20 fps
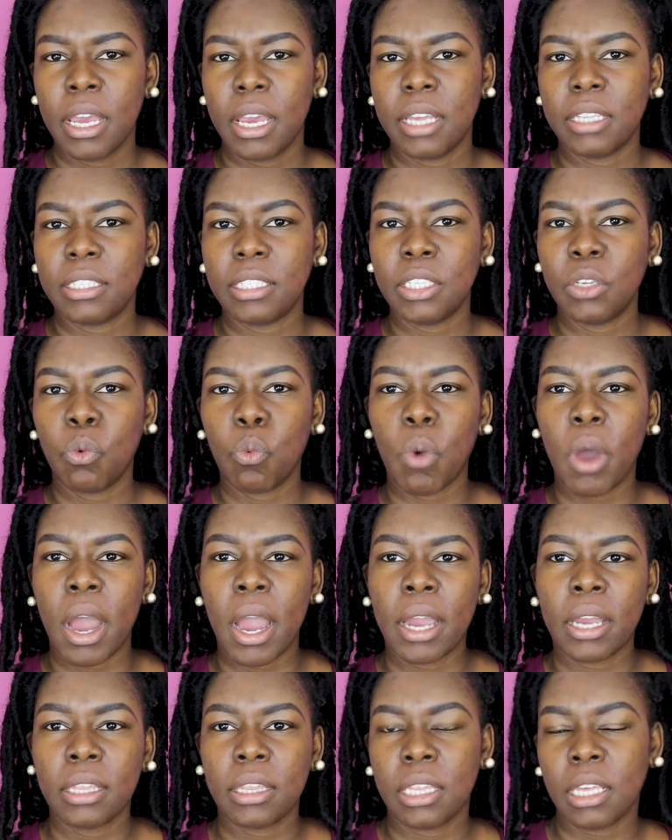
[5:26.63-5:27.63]
and see
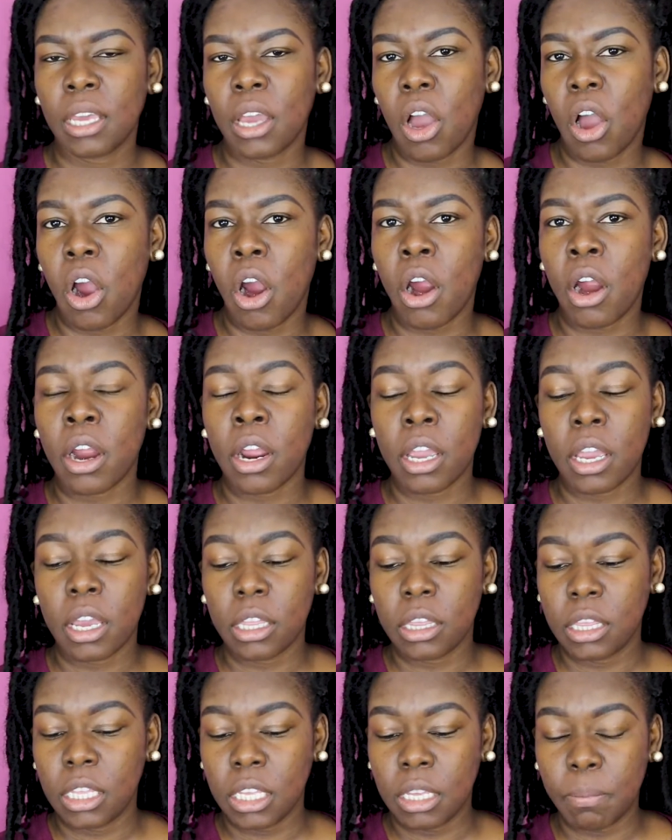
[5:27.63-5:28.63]
why they are
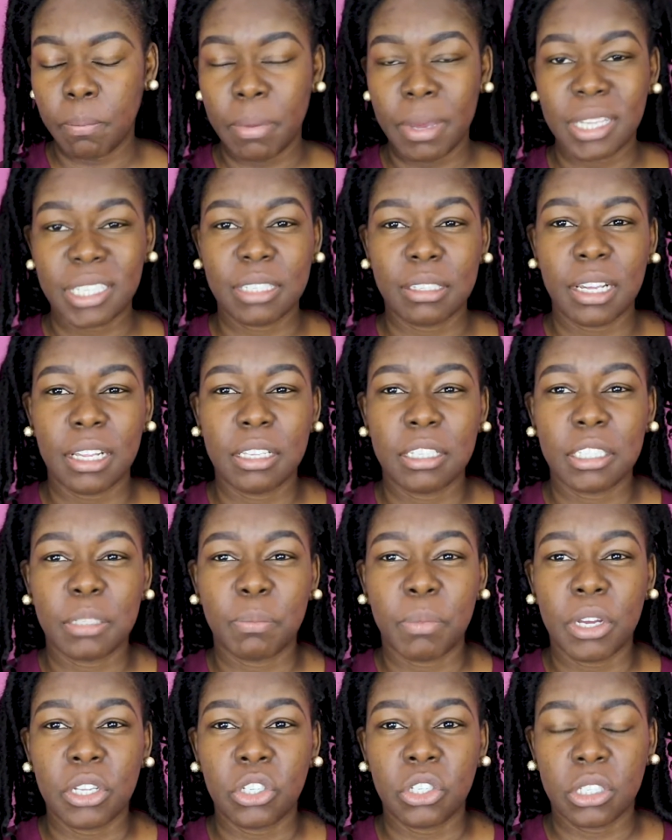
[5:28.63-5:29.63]
the best-selling
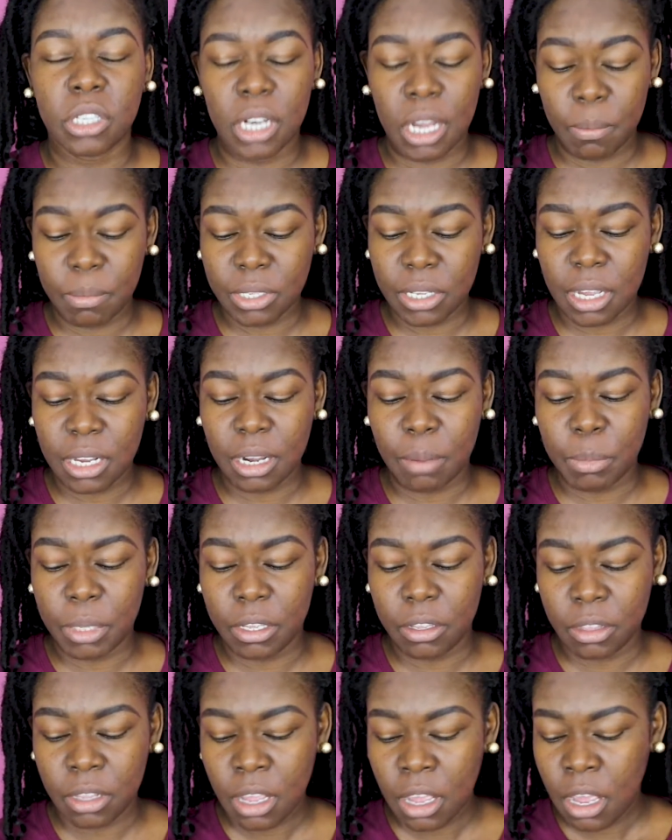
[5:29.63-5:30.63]
sponges on Amazon. I
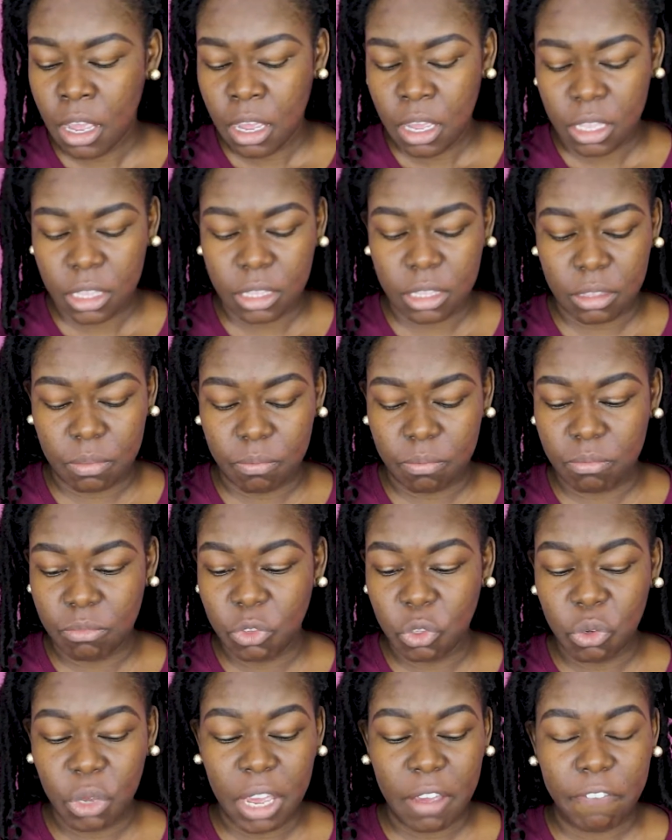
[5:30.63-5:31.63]
mean,
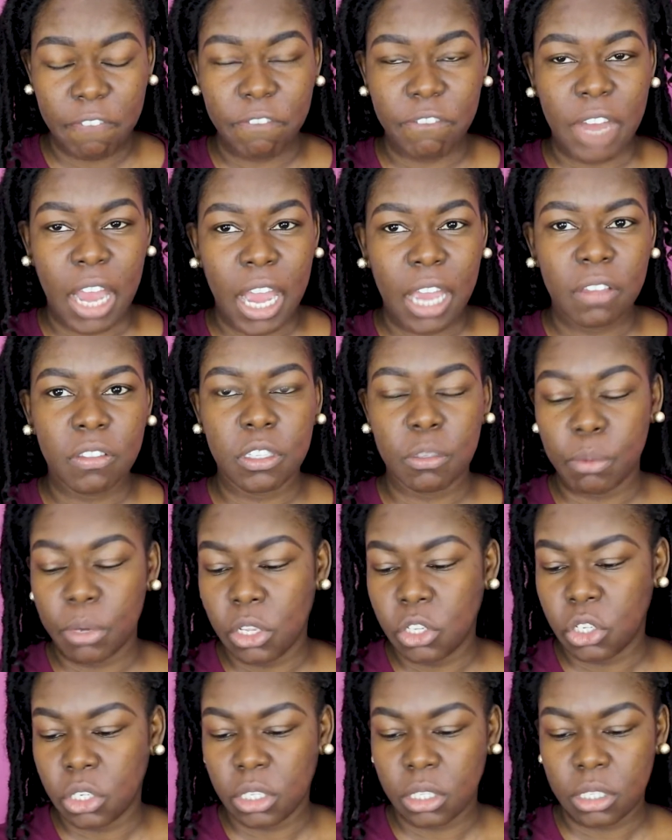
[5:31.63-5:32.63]
you get 5
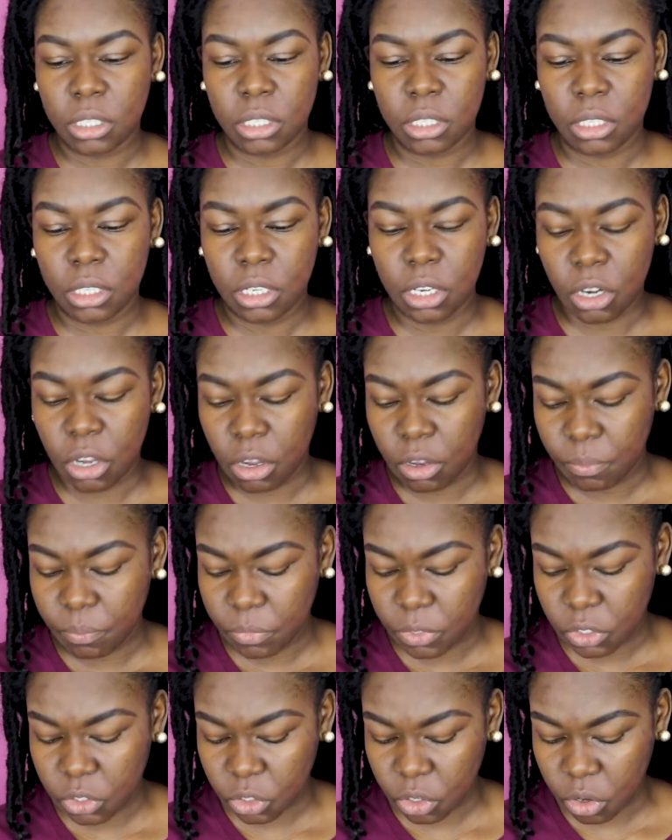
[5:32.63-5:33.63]
sponges, you know,
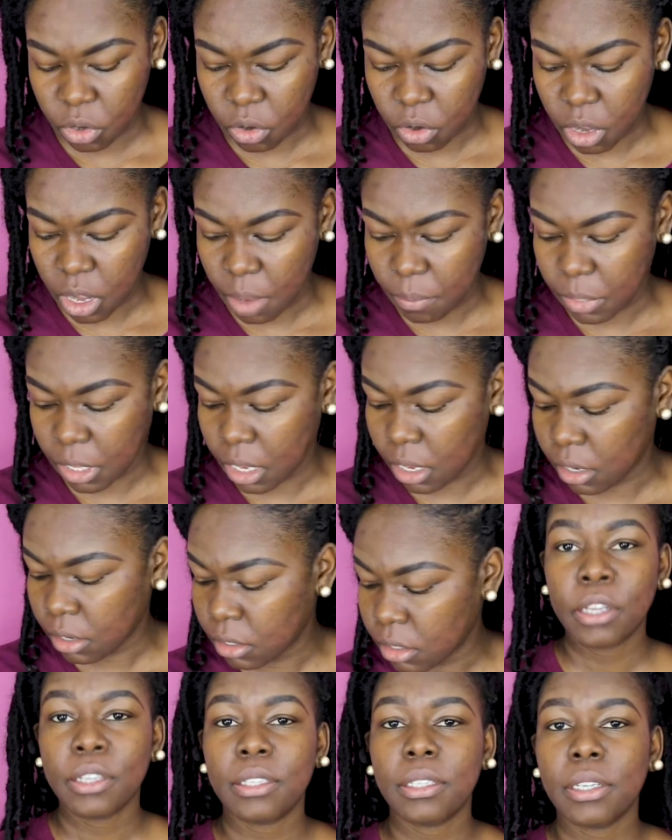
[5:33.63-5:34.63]
so yeah.
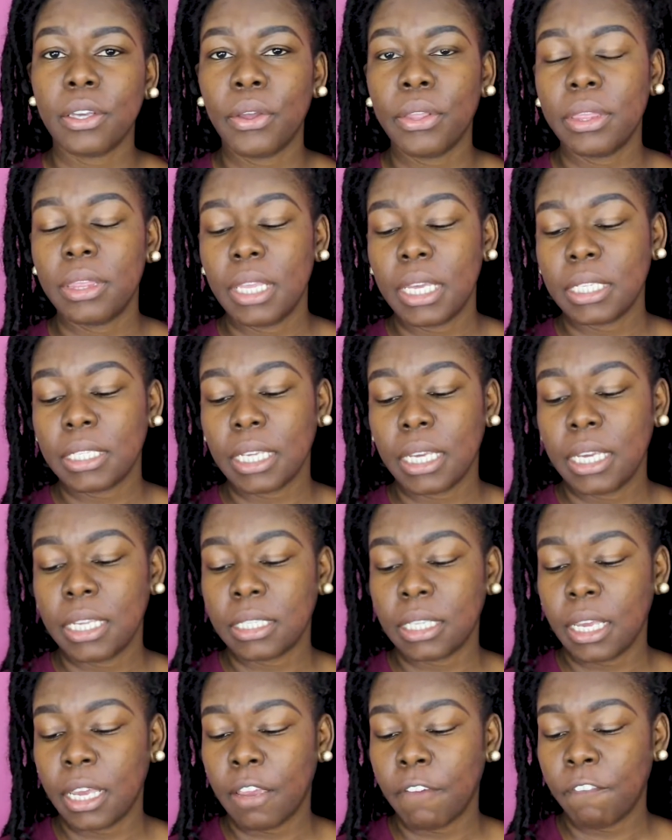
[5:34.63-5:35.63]
So this
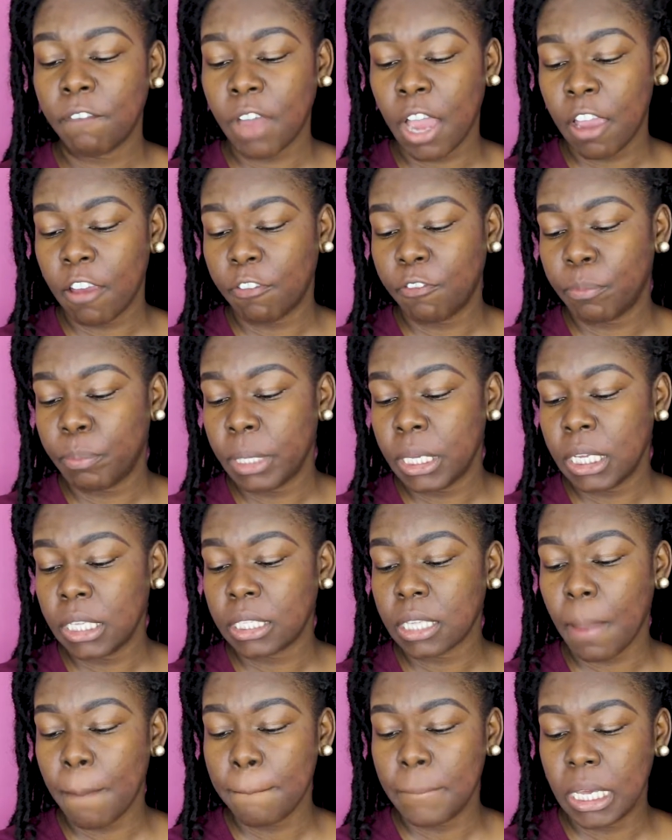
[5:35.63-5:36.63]
is a
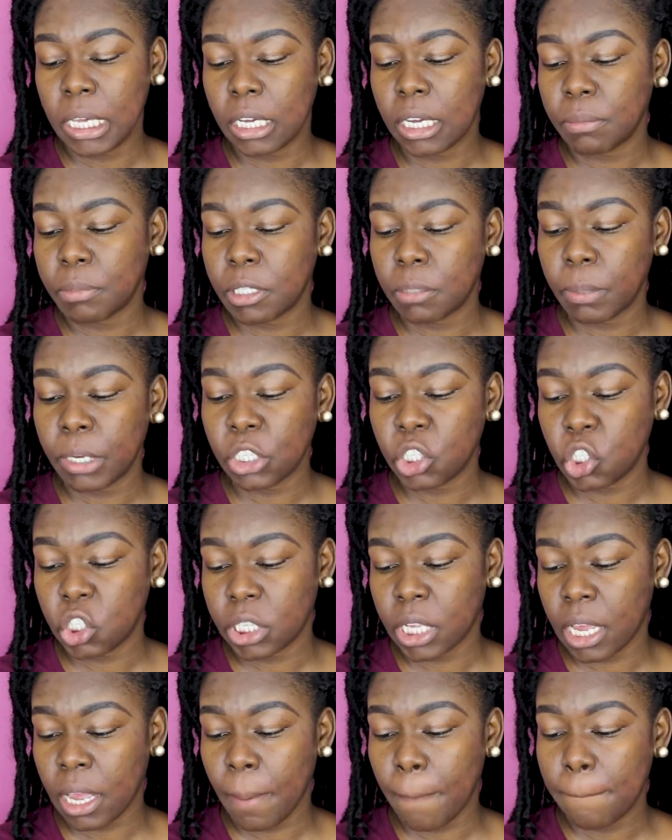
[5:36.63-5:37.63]
5-piece makeup sponge
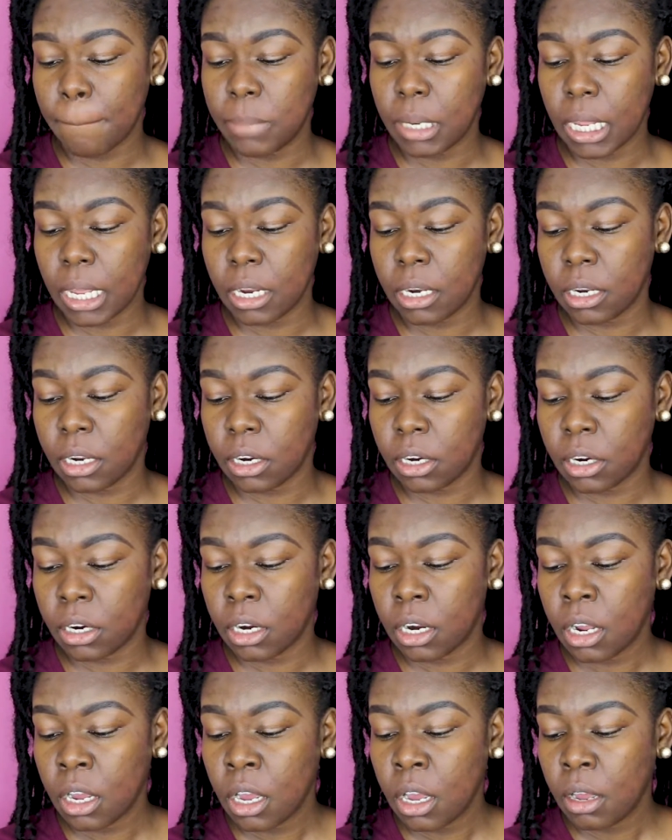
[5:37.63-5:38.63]
set: blender,
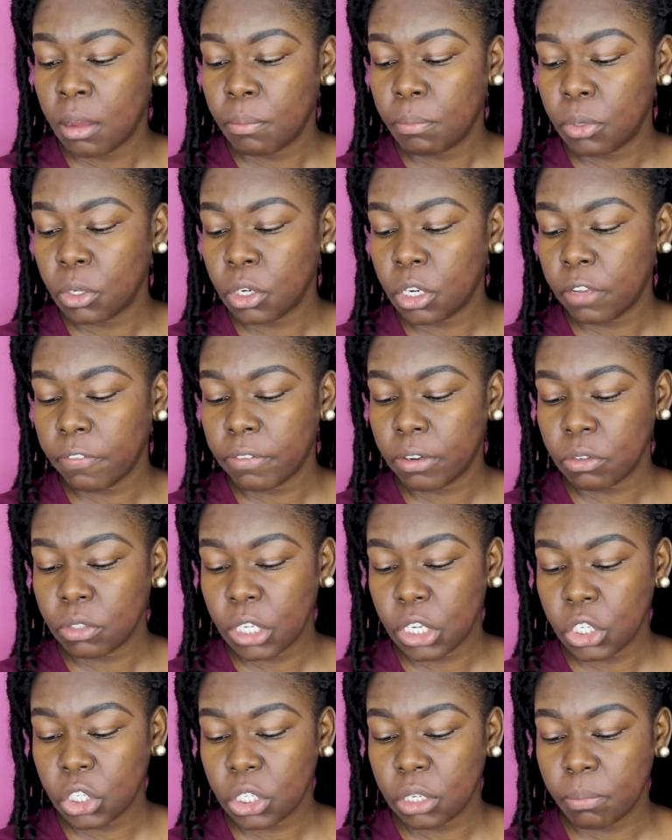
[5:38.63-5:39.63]
beauty
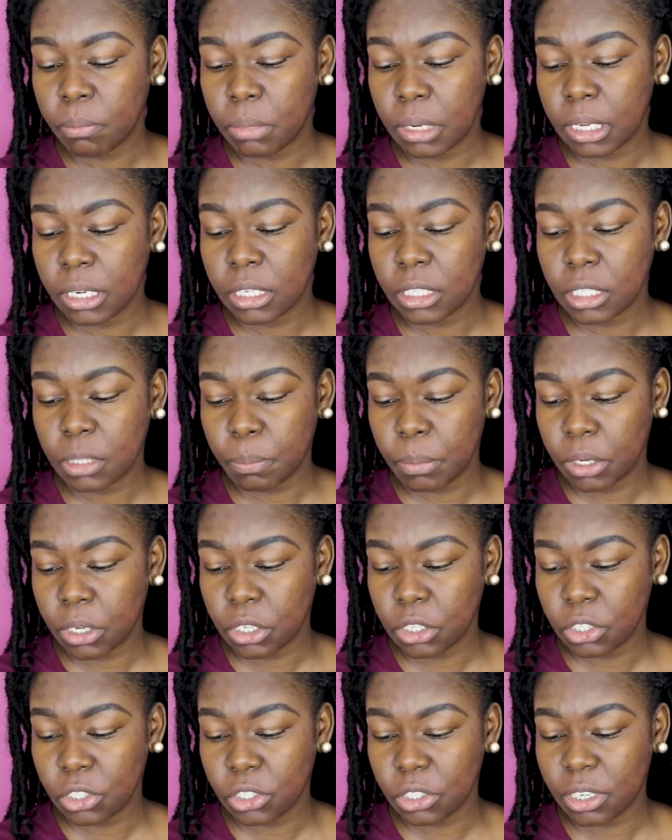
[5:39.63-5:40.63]
foundation blending
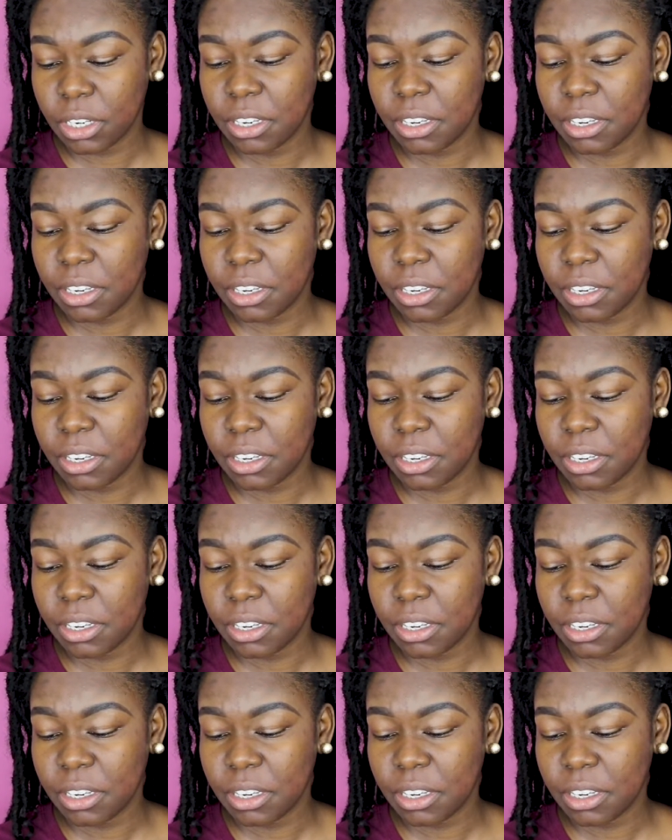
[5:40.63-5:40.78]
sponge,